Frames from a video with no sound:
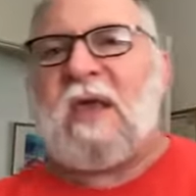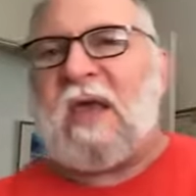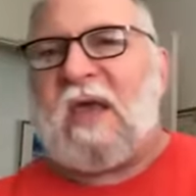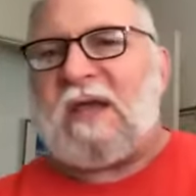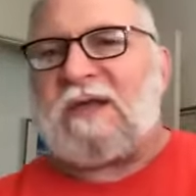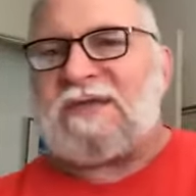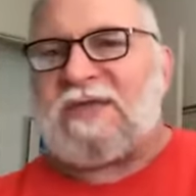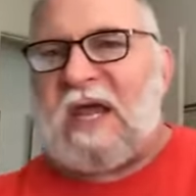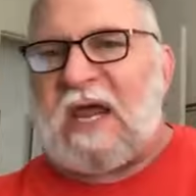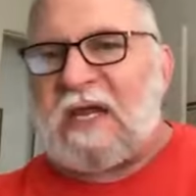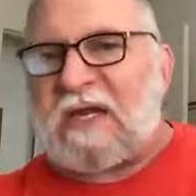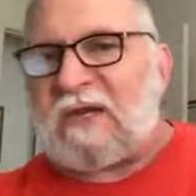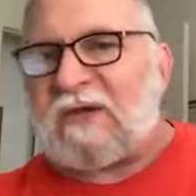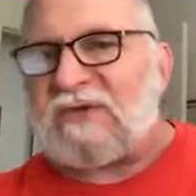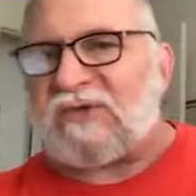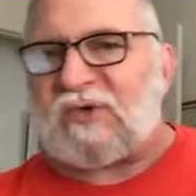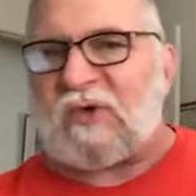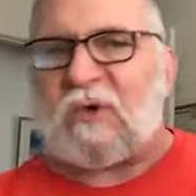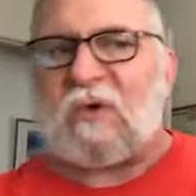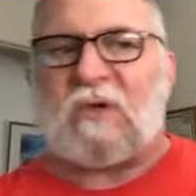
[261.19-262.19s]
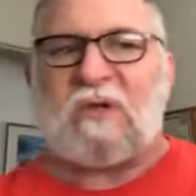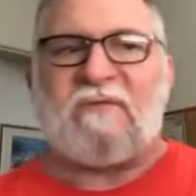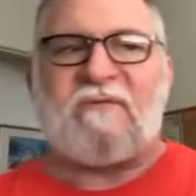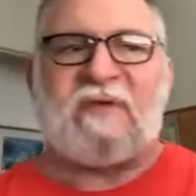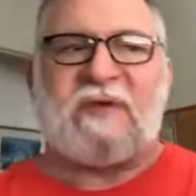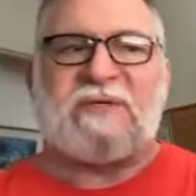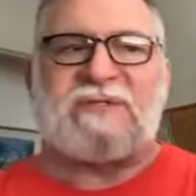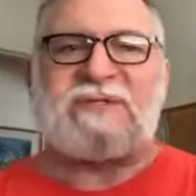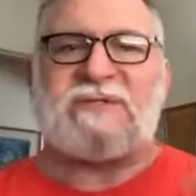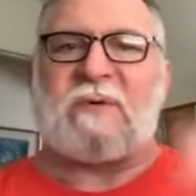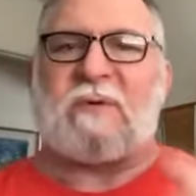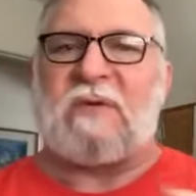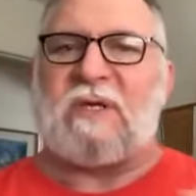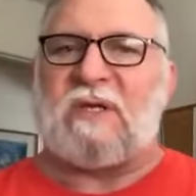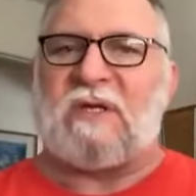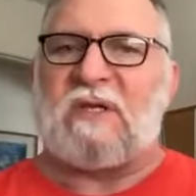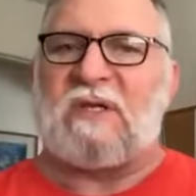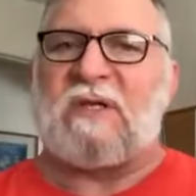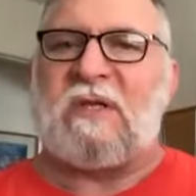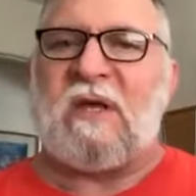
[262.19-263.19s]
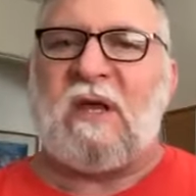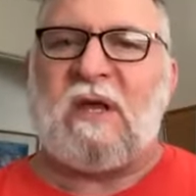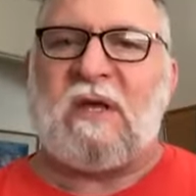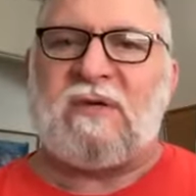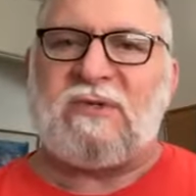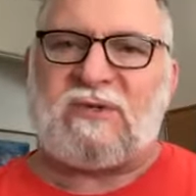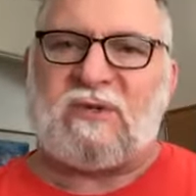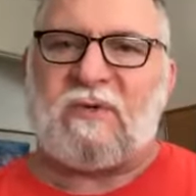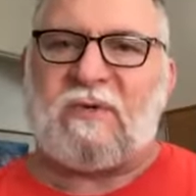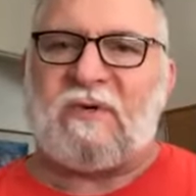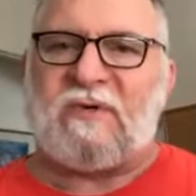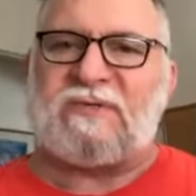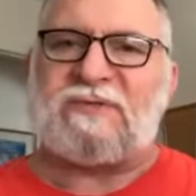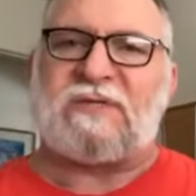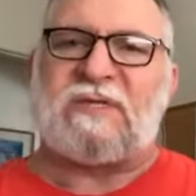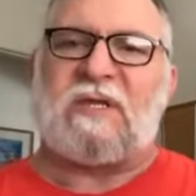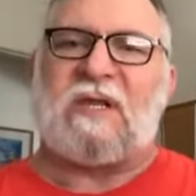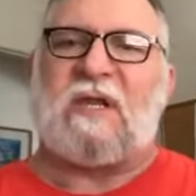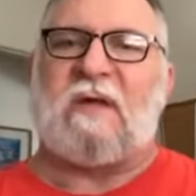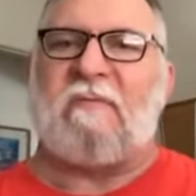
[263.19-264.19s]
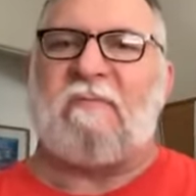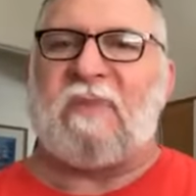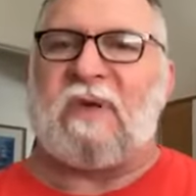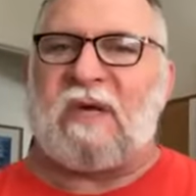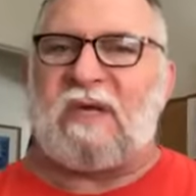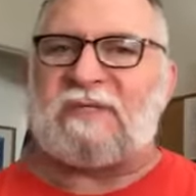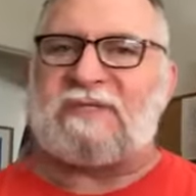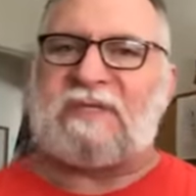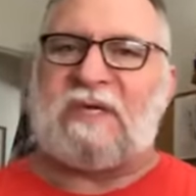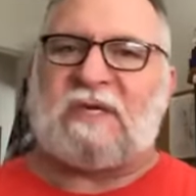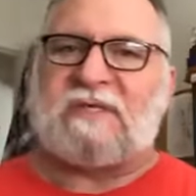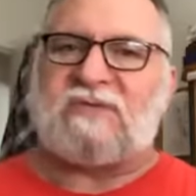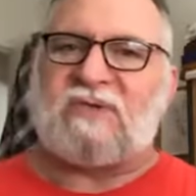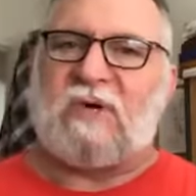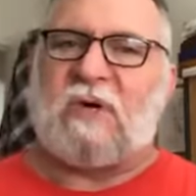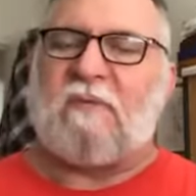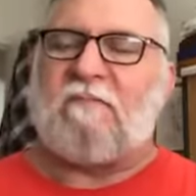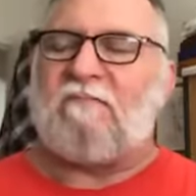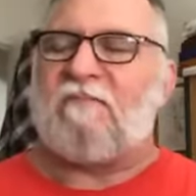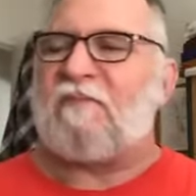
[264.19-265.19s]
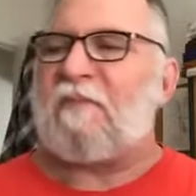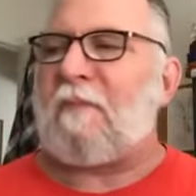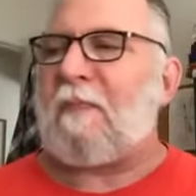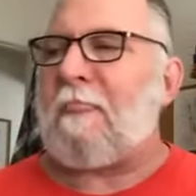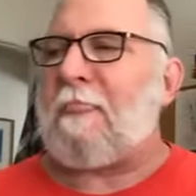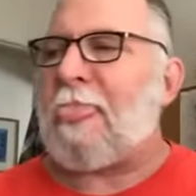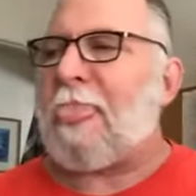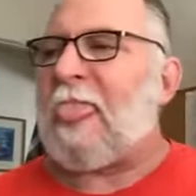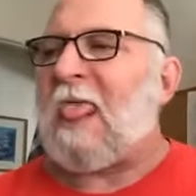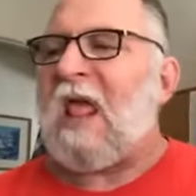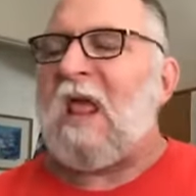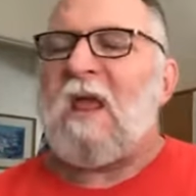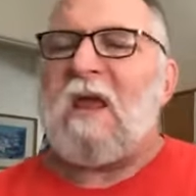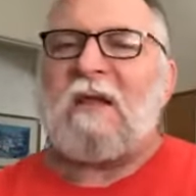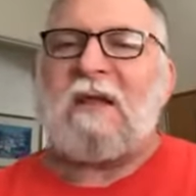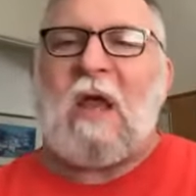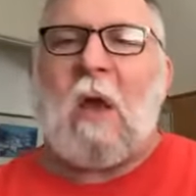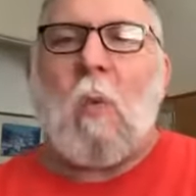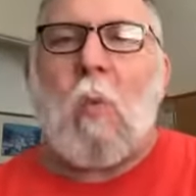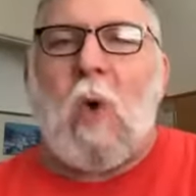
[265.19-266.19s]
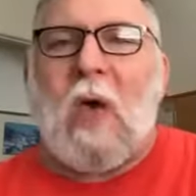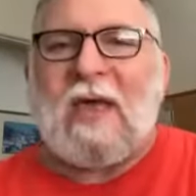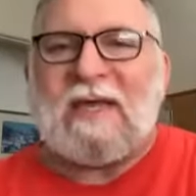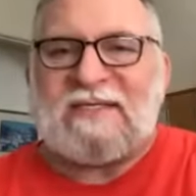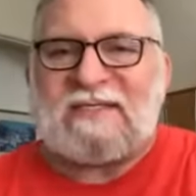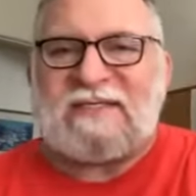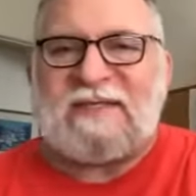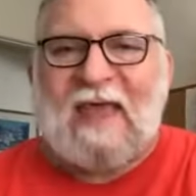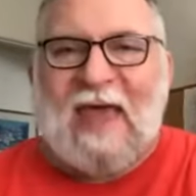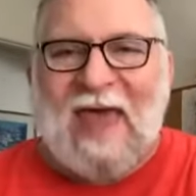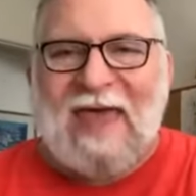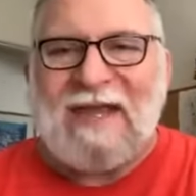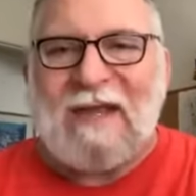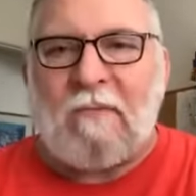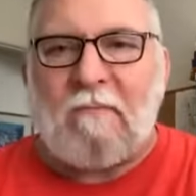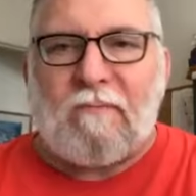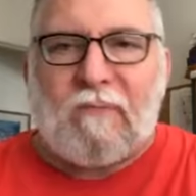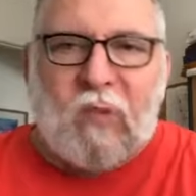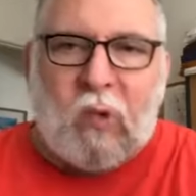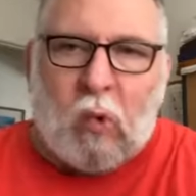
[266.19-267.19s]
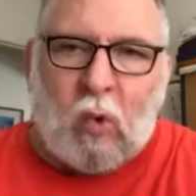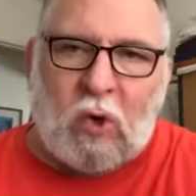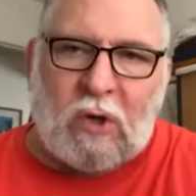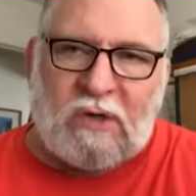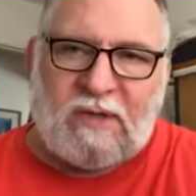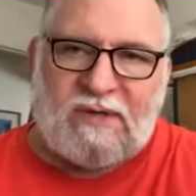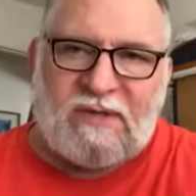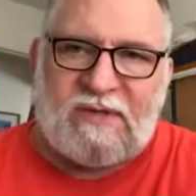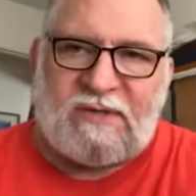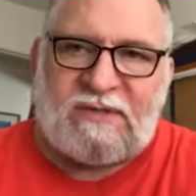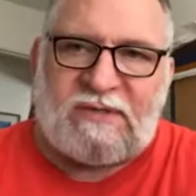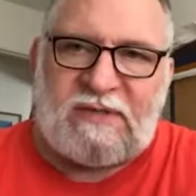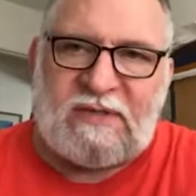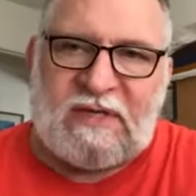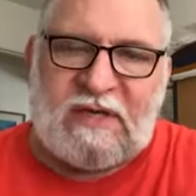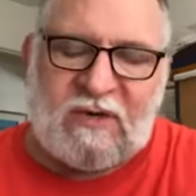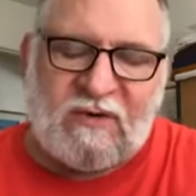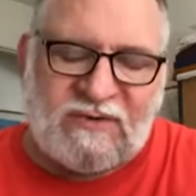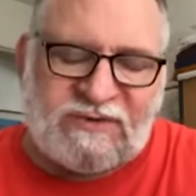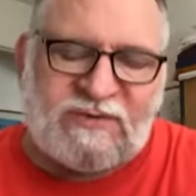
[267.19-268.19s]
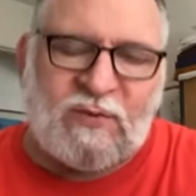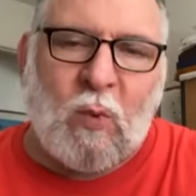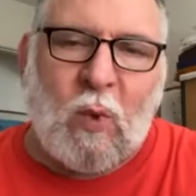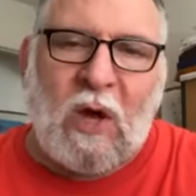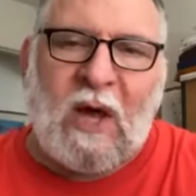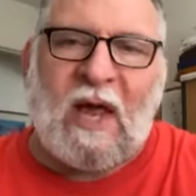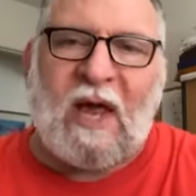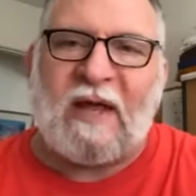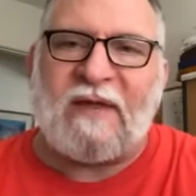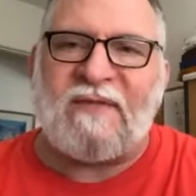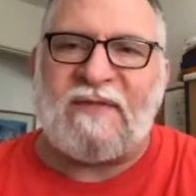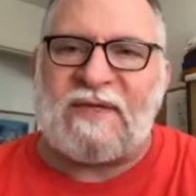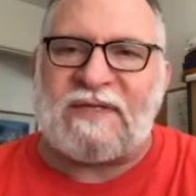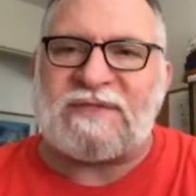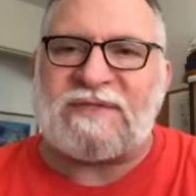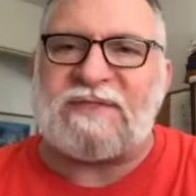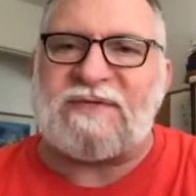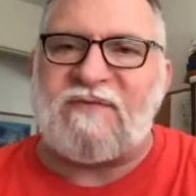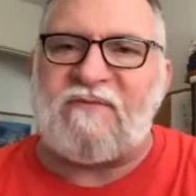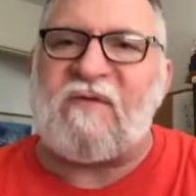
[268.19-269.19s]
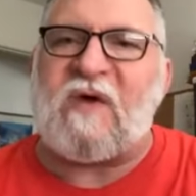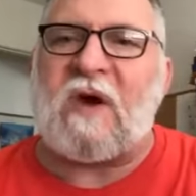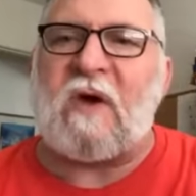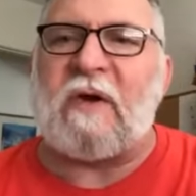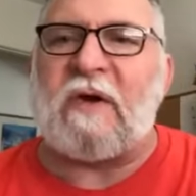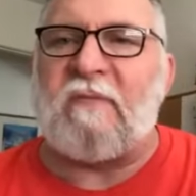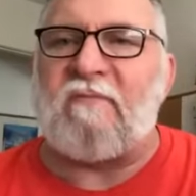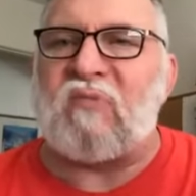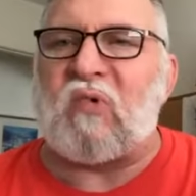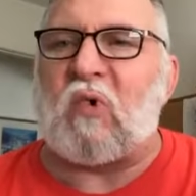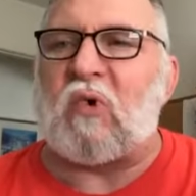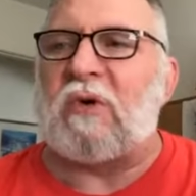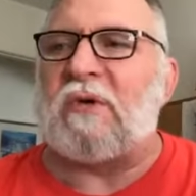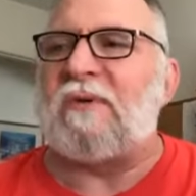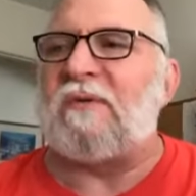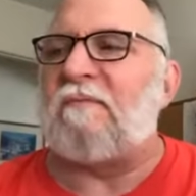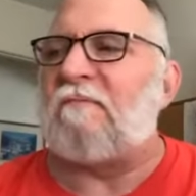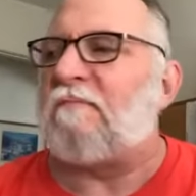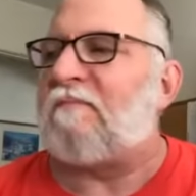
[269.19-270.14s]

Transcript: and take control of Israel, Jerusalem, etc. Now, why is that important? Here's why this is very important.